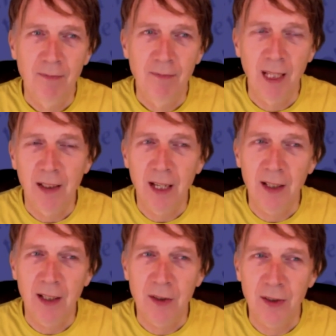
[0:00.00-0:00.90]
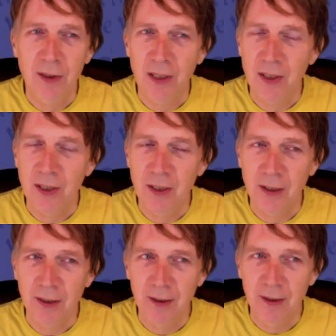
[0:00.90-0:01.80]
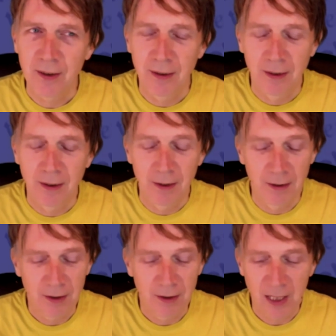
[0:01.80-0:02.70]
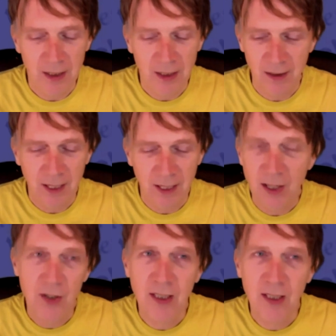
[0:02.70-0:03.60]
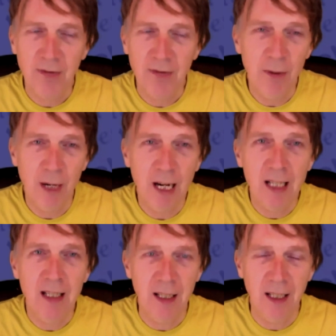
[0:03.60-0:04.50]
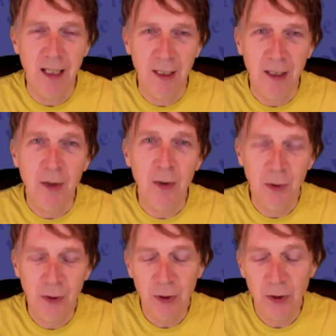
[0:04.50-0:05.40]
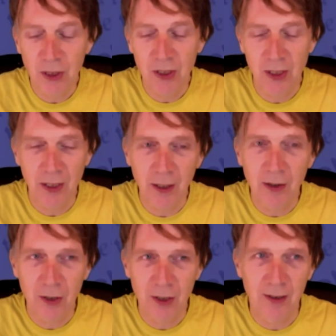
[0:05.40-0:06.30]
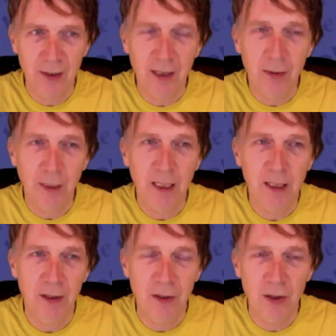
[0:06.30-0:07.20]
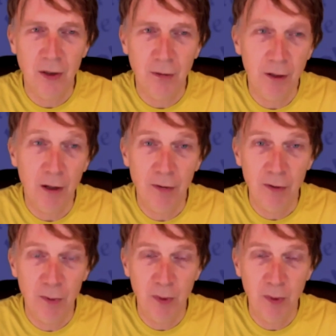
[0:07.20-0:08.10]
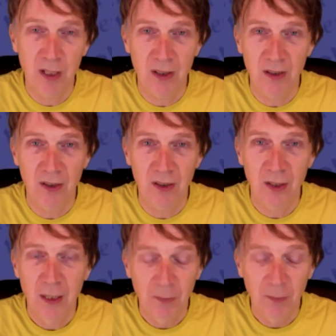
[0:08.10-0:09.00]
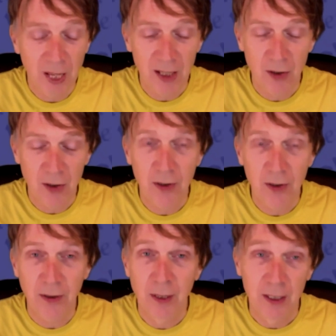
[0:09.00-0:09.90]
And that is just not, that doesn't give you anything. You just lost the awareness of love's presence. That is all.